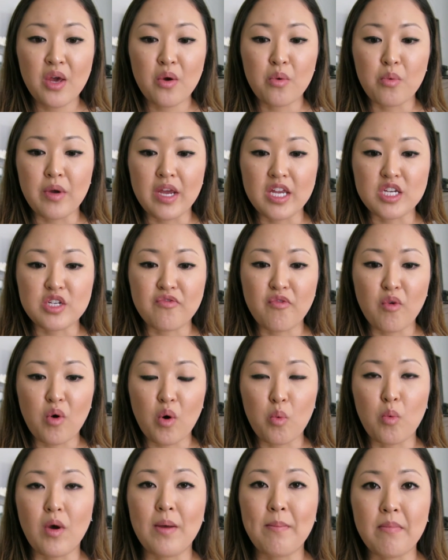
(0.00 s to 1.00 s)
which
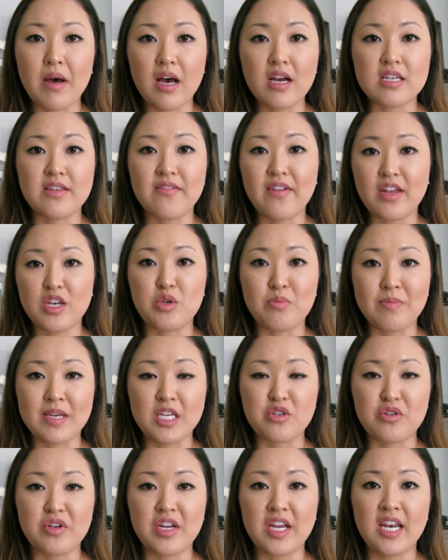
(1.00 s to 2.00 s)
for 1 box of
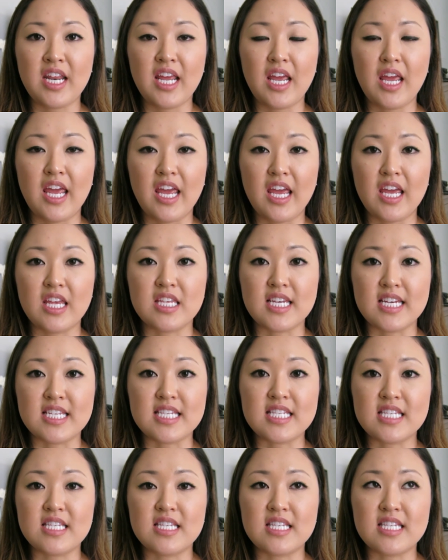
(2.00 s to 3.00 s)
endometrium is a
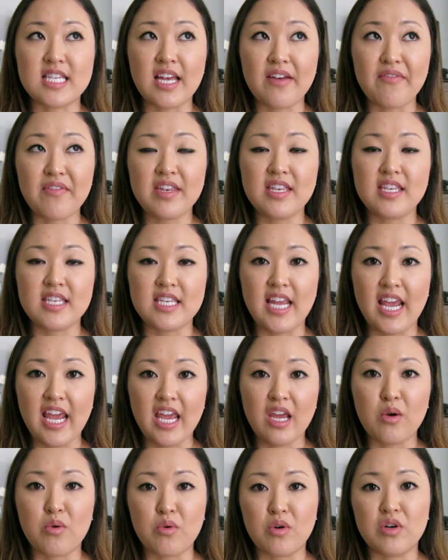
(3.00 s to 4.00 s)

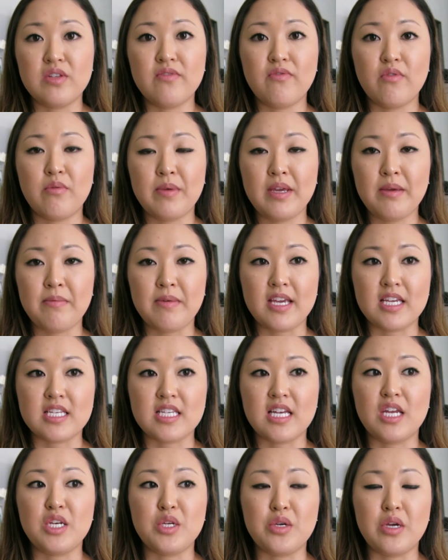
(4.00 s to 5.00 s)
7-day course for me because
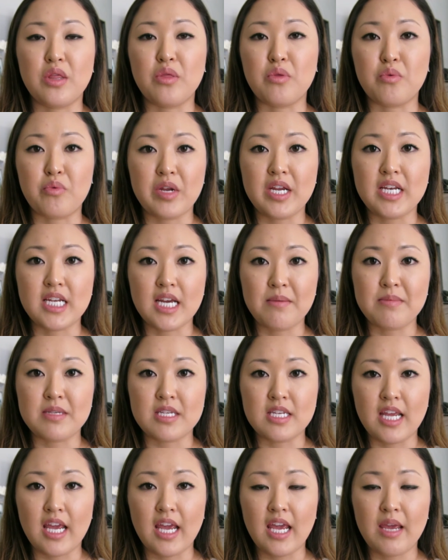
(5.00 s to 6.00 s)
I do it 3 times
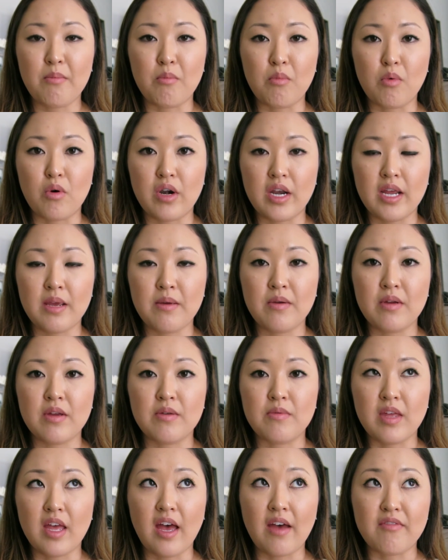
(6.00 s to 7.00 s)
a day, morning,
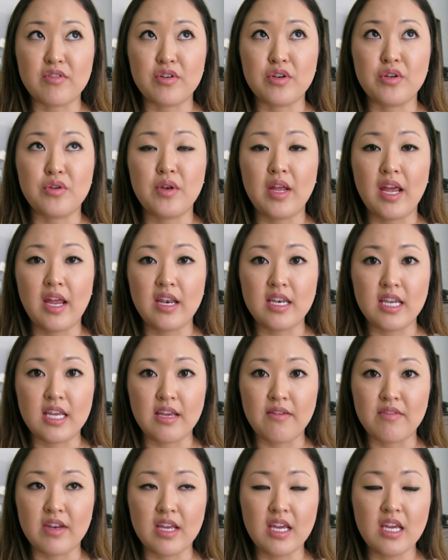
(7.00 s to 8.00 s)
afternoon, and
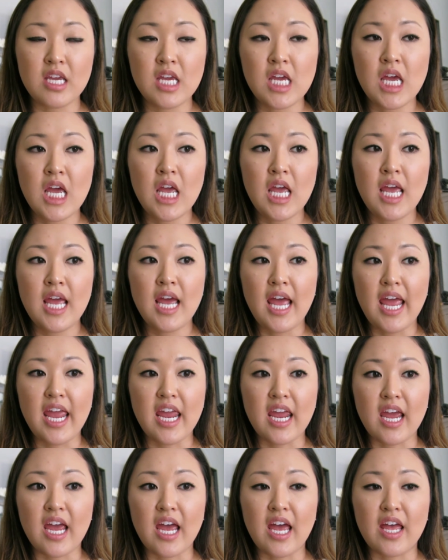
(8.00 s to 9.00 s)
evening.
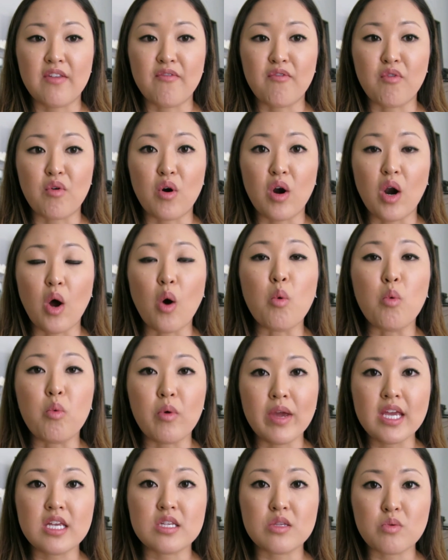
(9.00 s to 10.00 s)
And for a
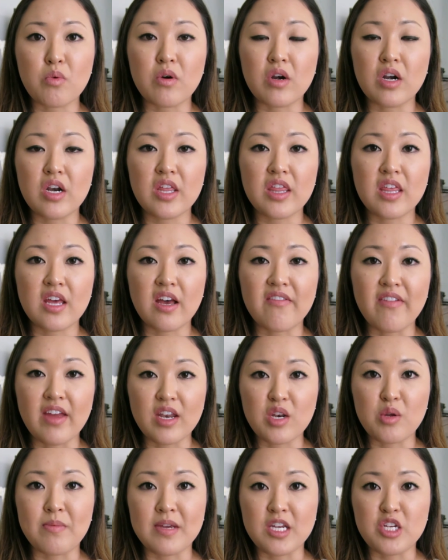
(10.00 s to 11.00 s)
week's worth of
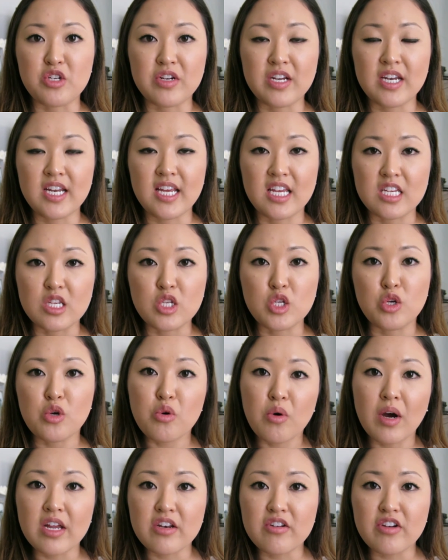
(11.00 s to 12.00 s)
endometrium is
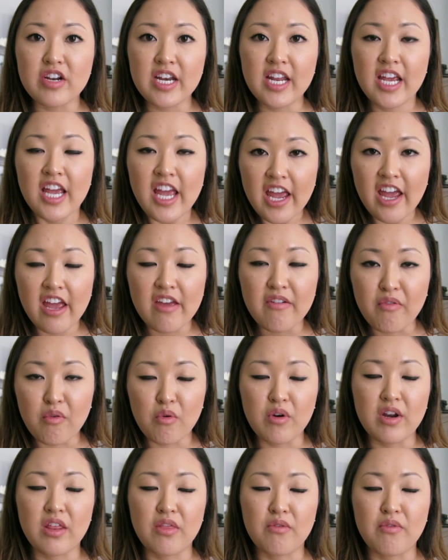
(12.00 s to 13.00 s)

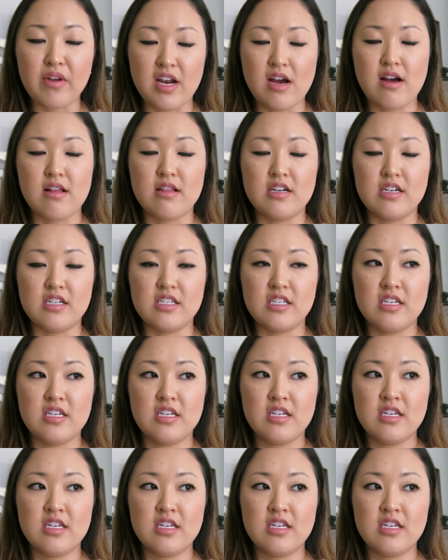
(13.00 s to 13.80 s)
$243.